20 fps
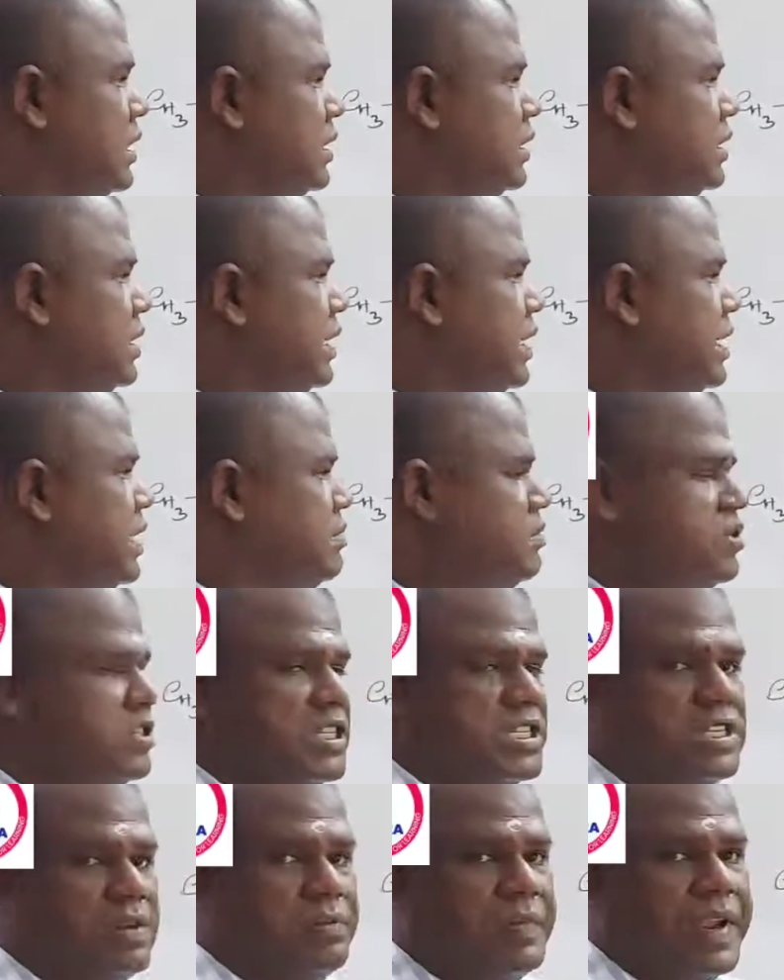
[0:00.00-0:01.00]
third
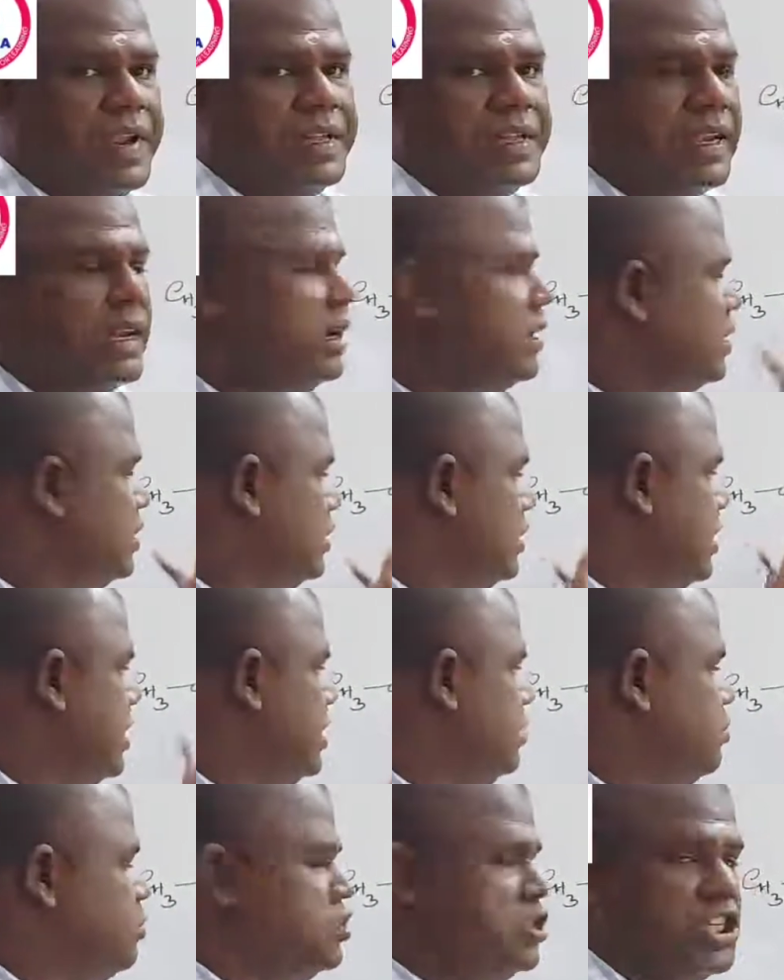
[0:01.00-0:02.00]
position methyl,
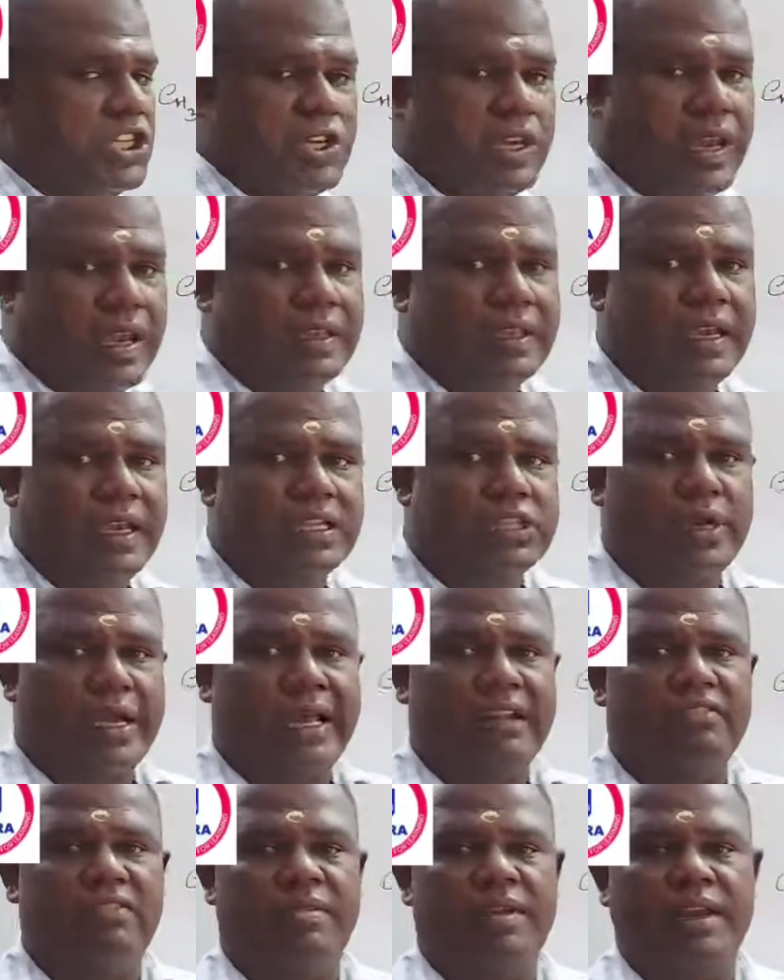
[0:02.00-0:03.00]
third position ethyl, so
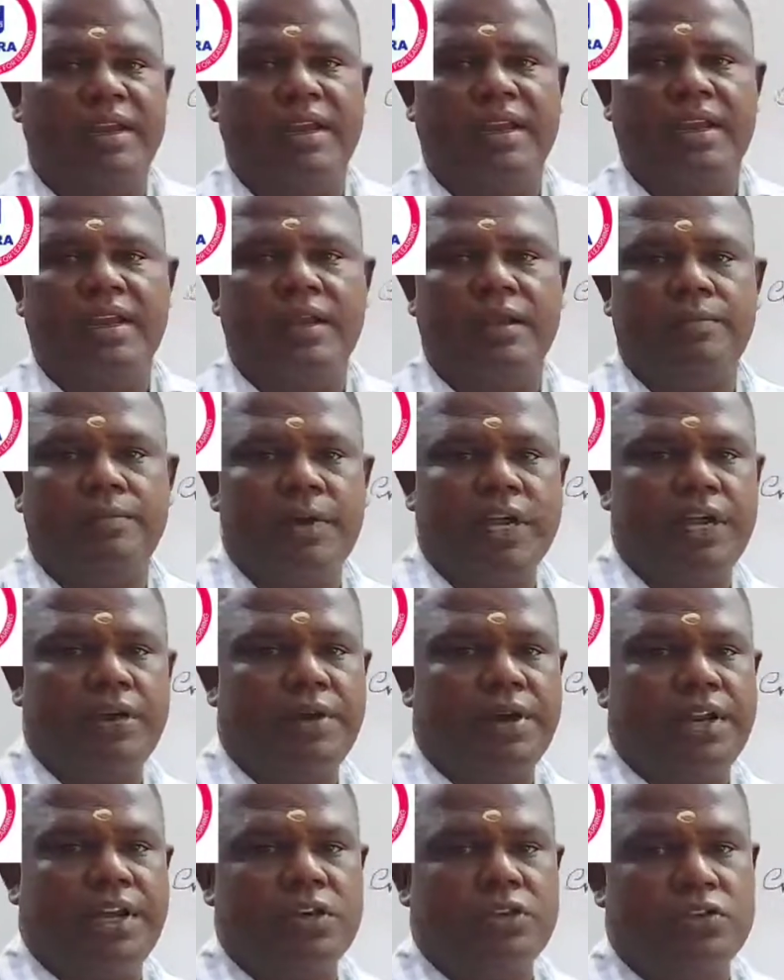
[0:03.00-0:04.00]
alphabetically
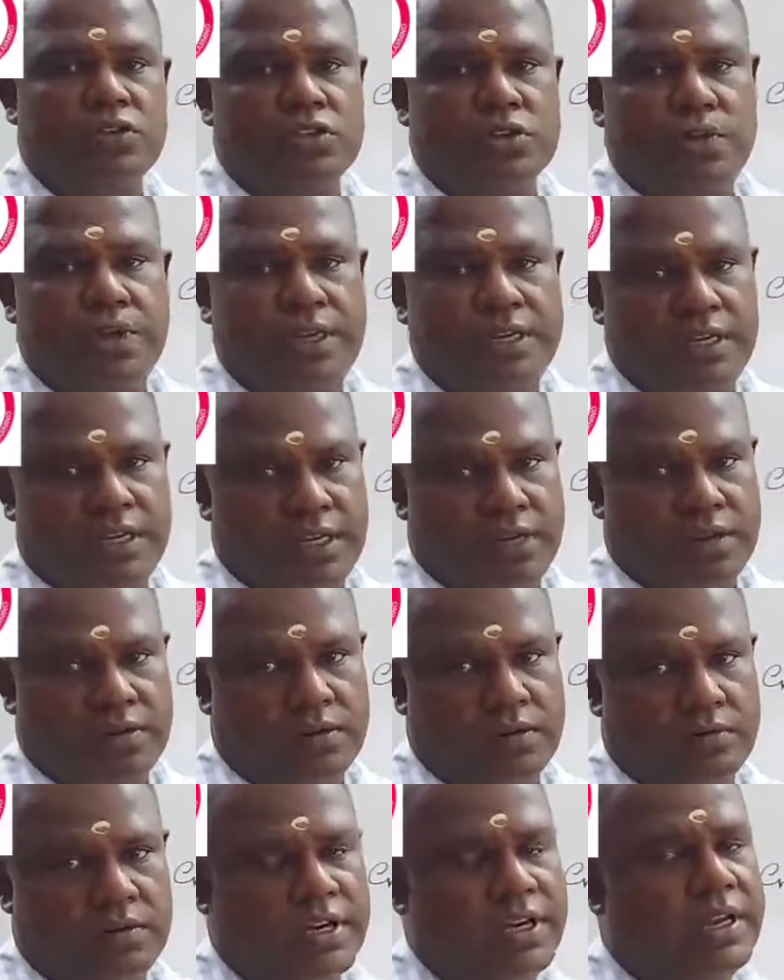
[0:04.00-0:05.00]
priority goes to ethyl.
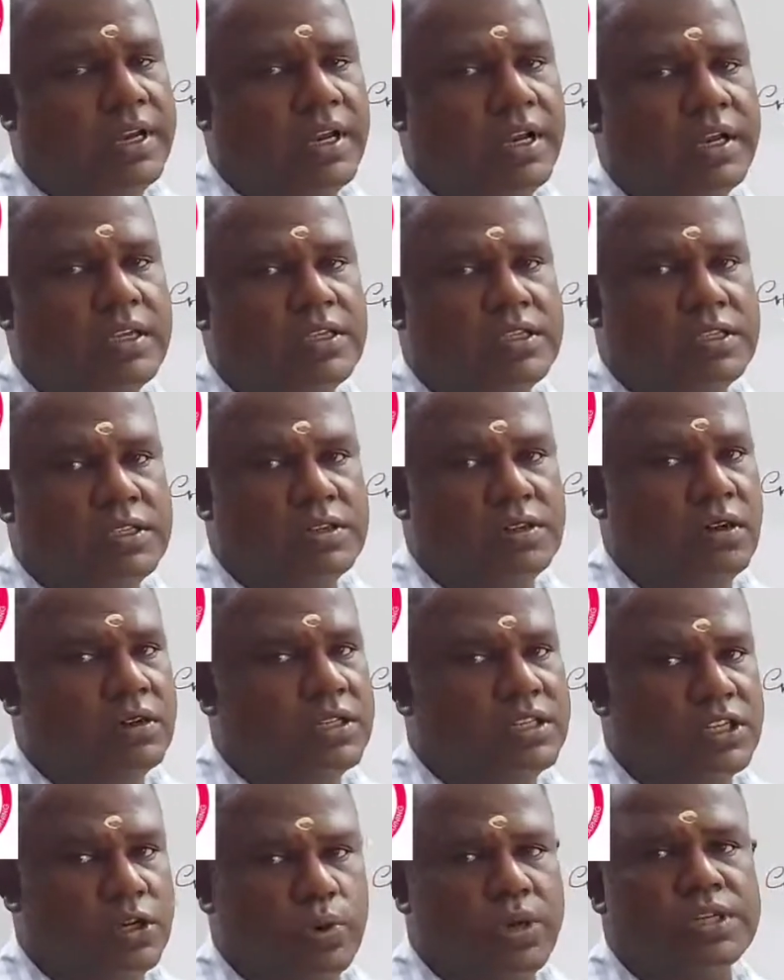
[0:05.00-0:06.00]
But here it is not
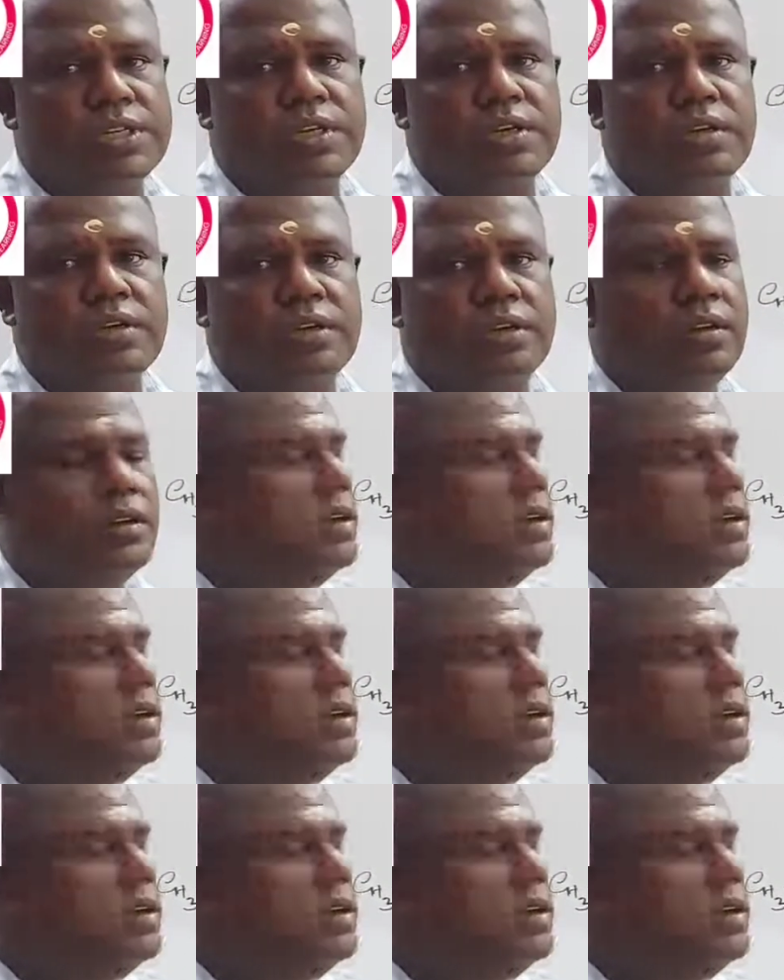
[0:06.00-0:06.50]
the situation.